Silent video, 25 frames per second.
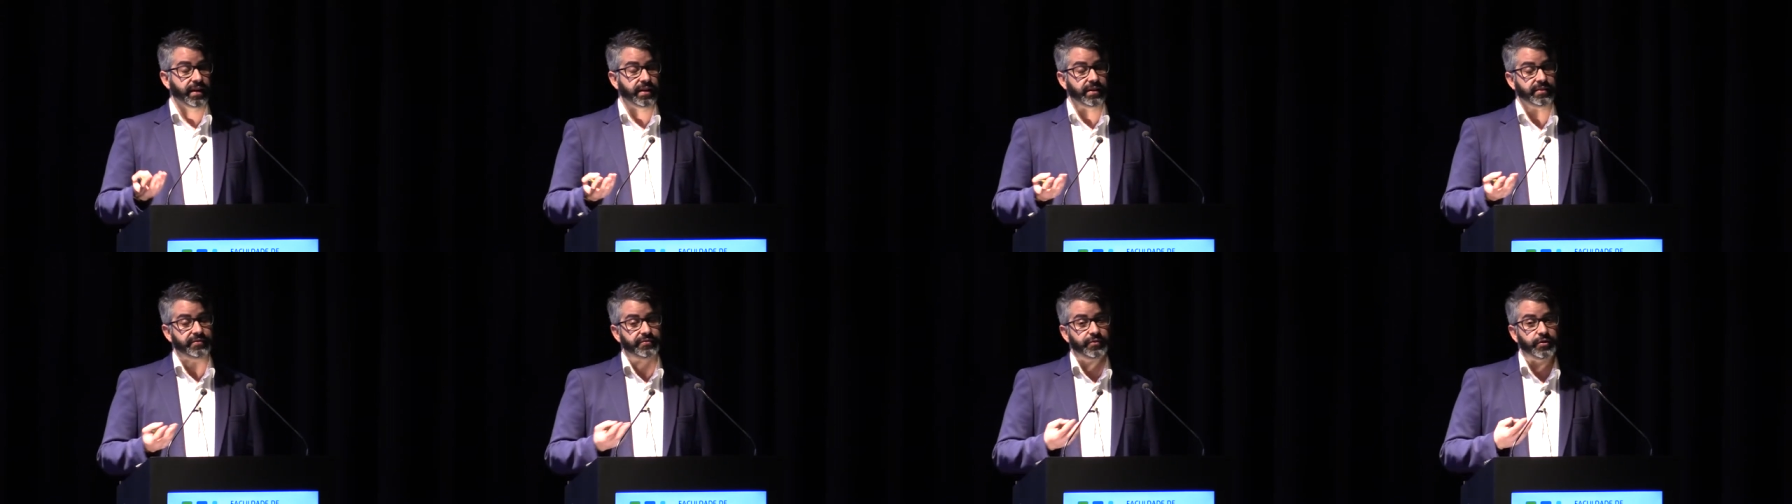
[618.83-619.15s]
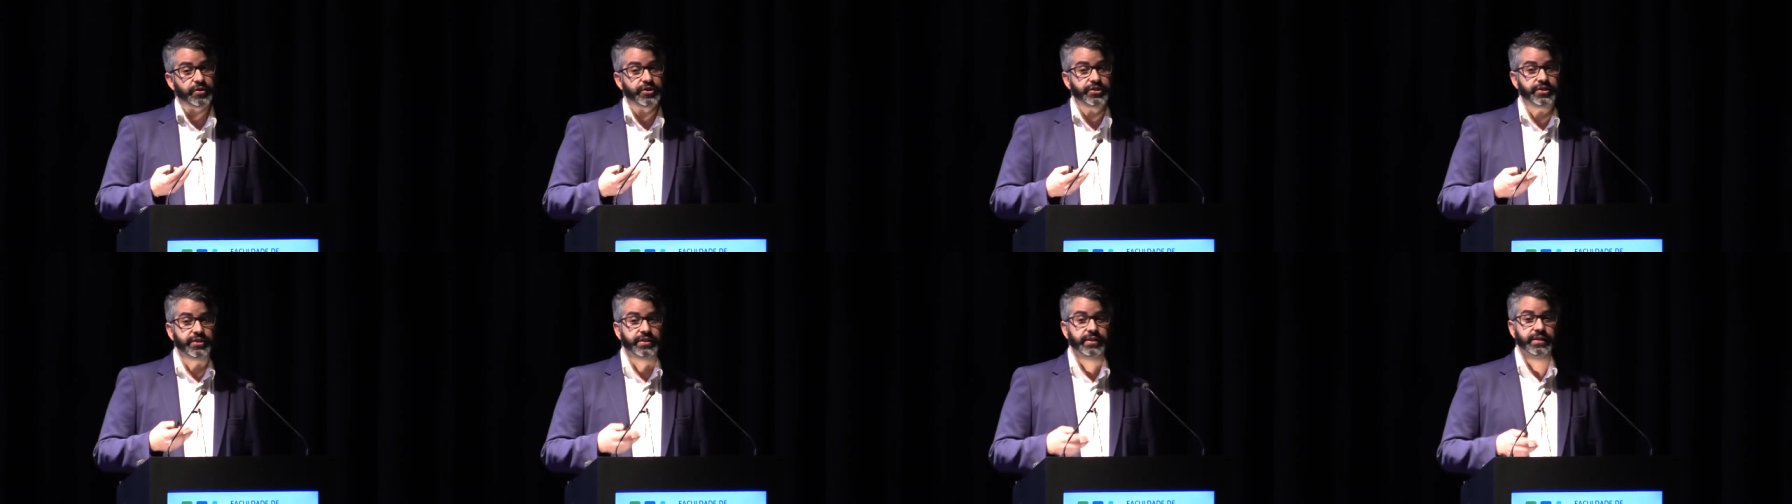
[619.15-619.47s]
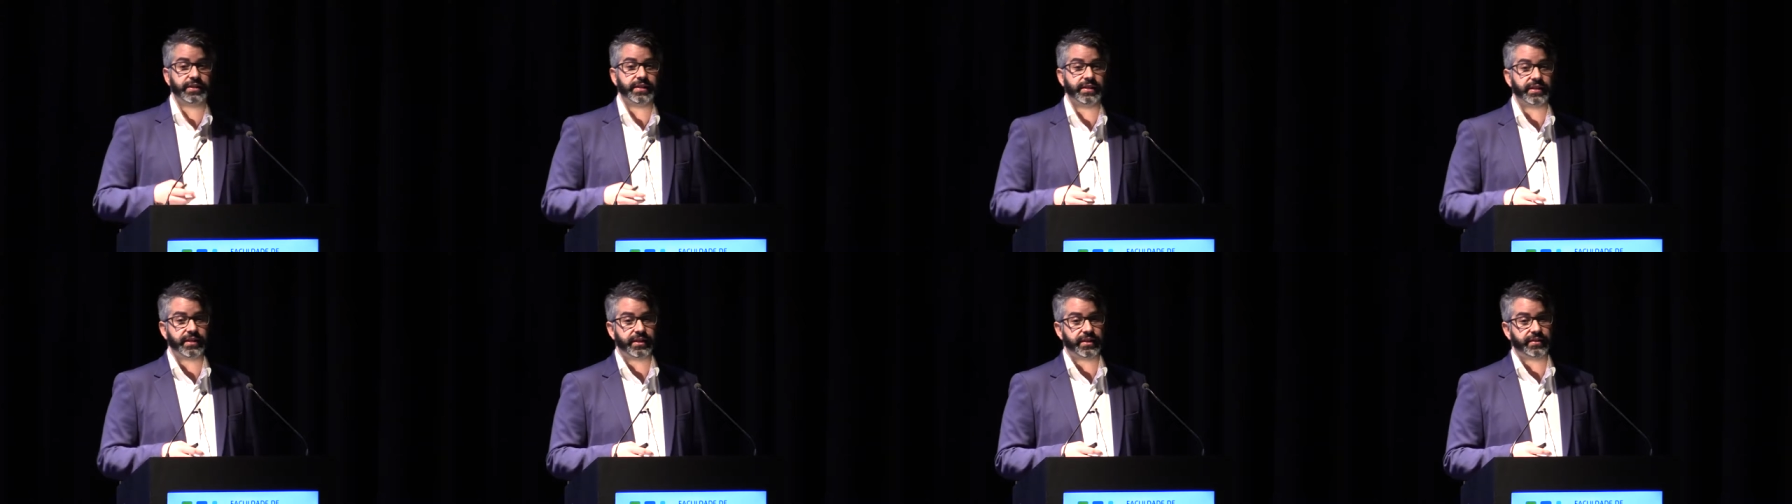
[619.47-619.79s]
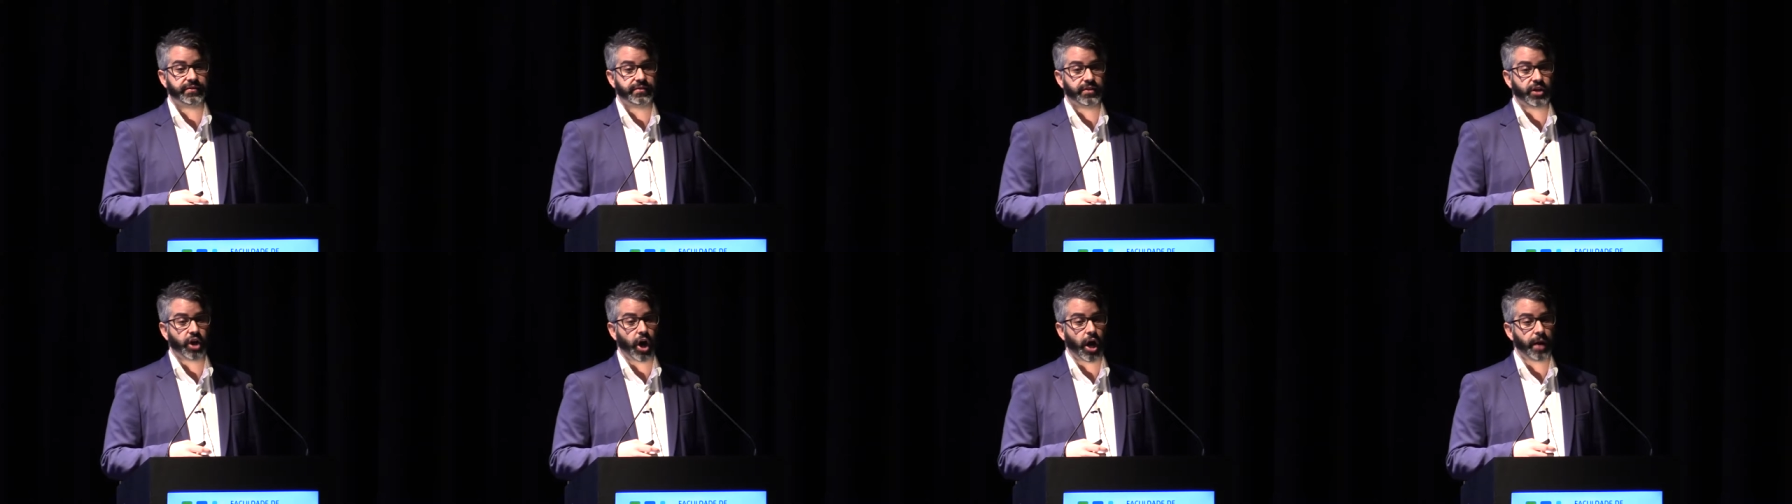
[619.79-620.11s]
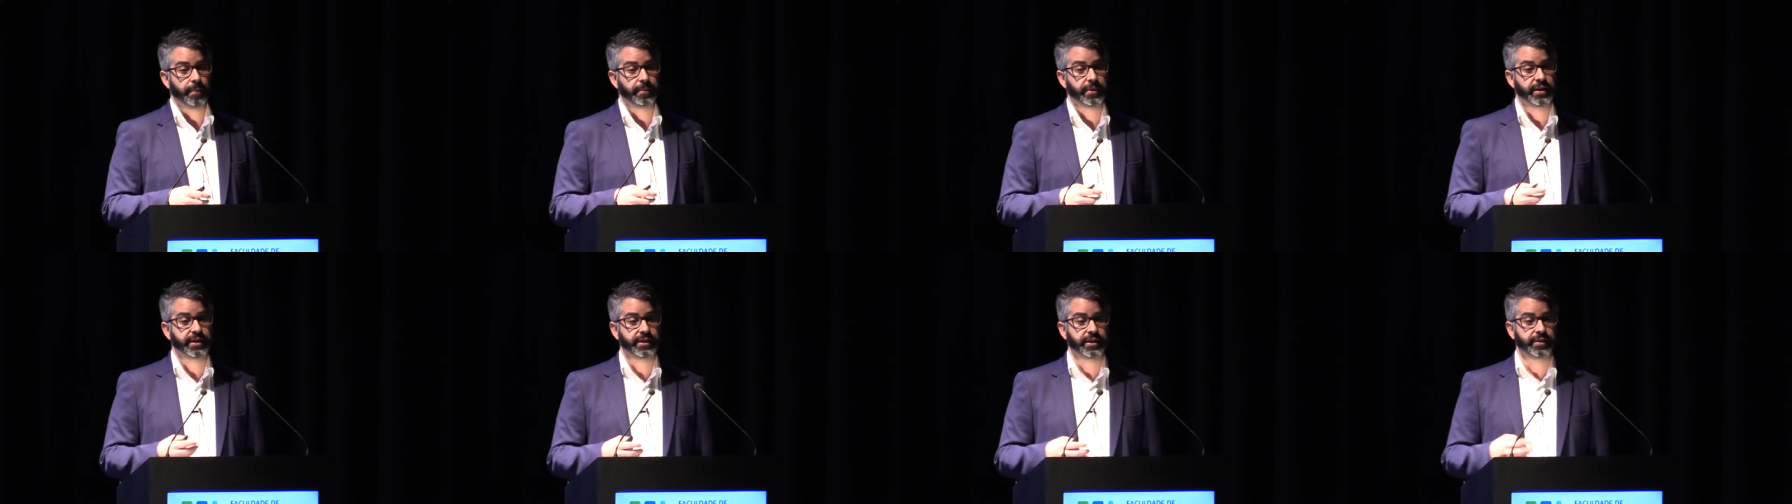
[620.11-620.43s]
unfortunately
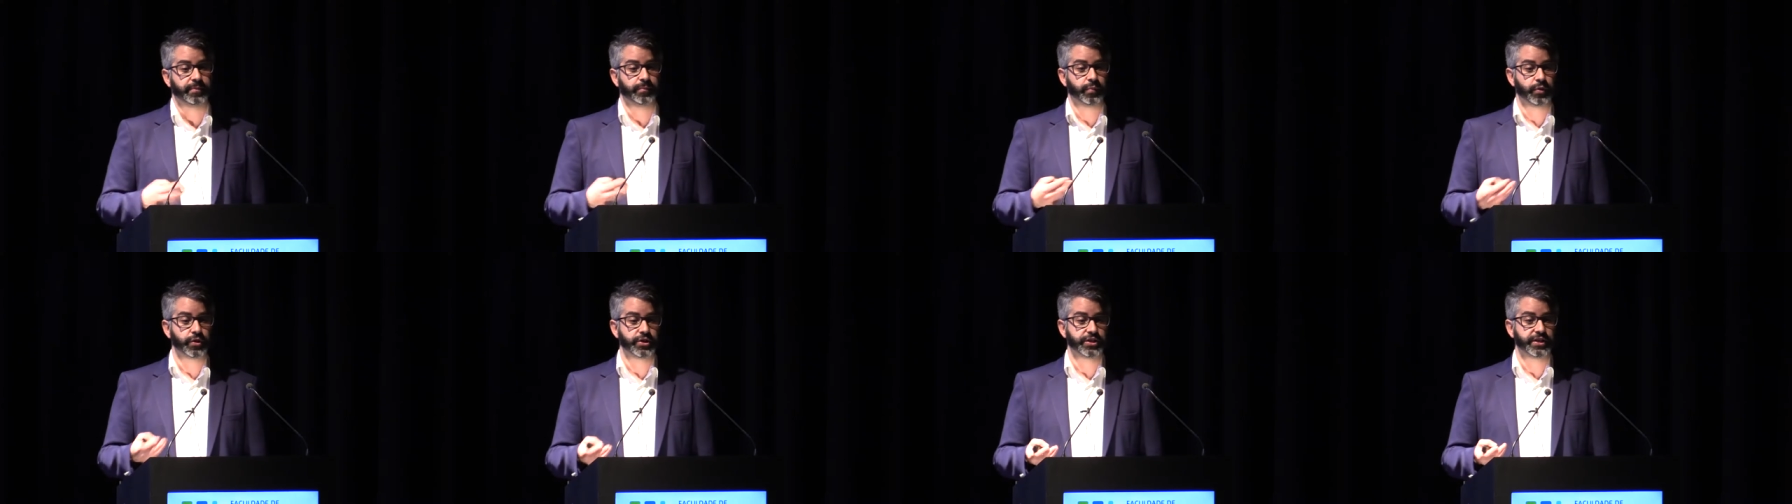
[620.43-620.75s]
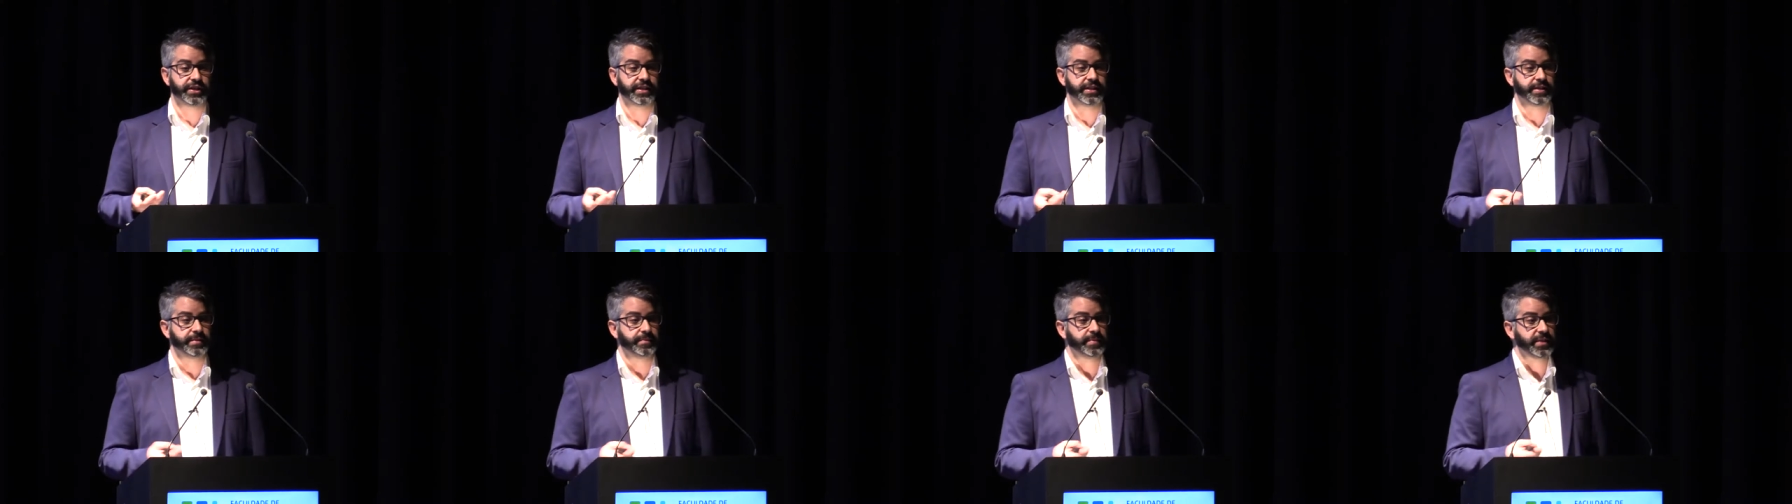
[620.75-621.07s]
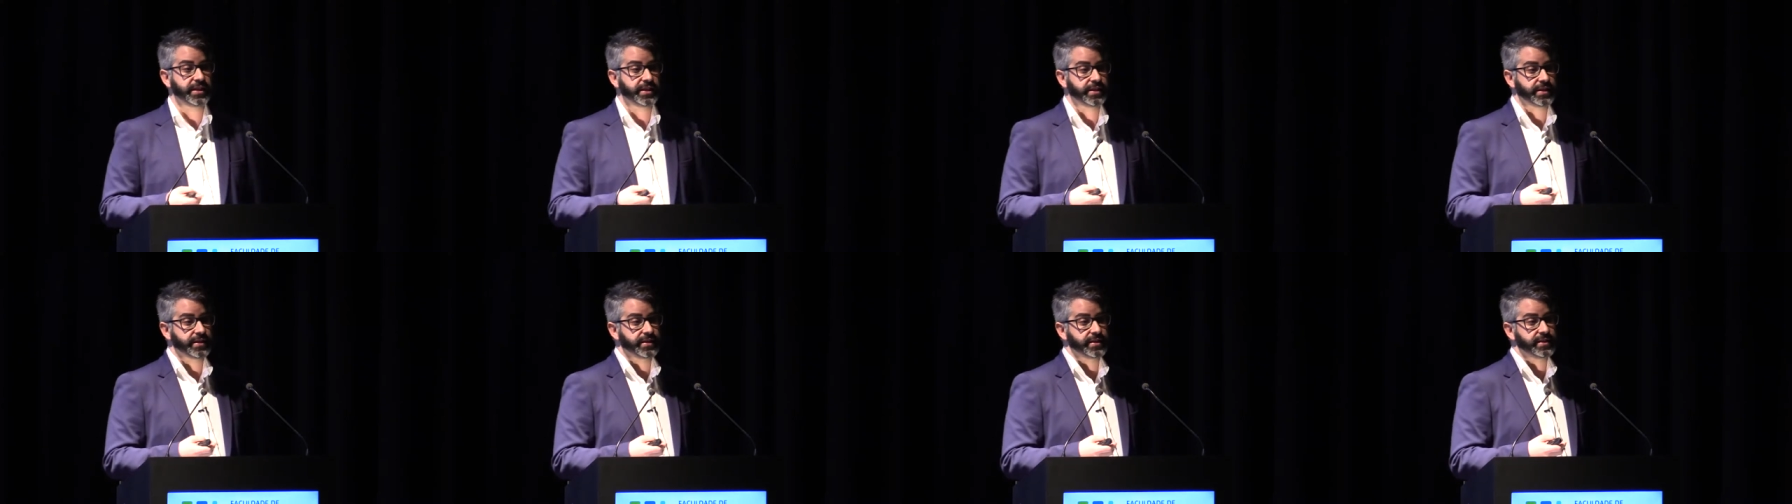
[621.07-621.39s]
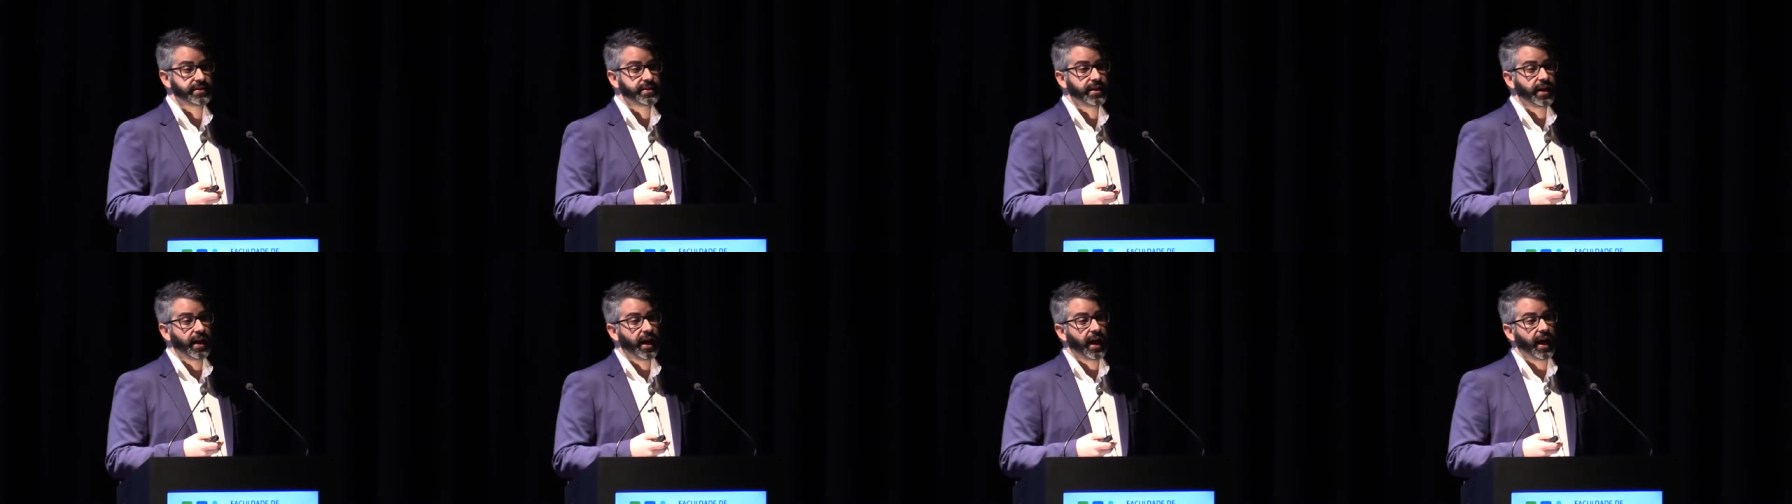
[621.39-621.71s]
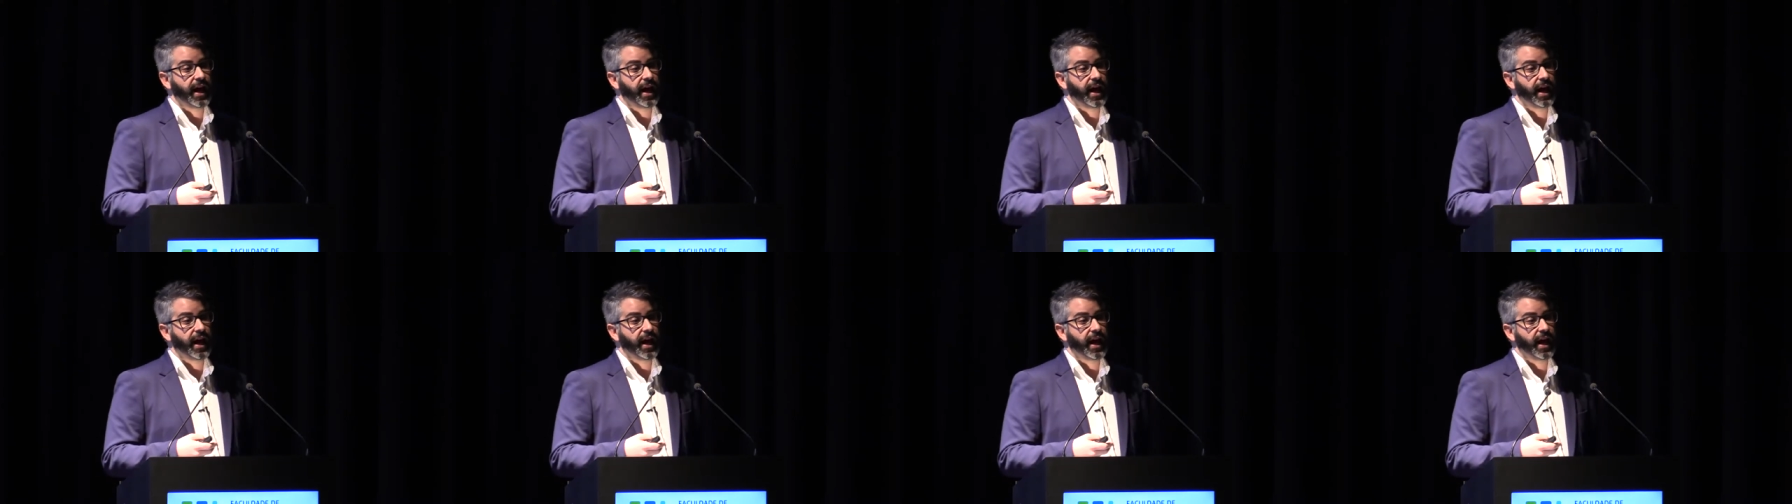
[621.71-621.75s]
common in Portuguese beaches.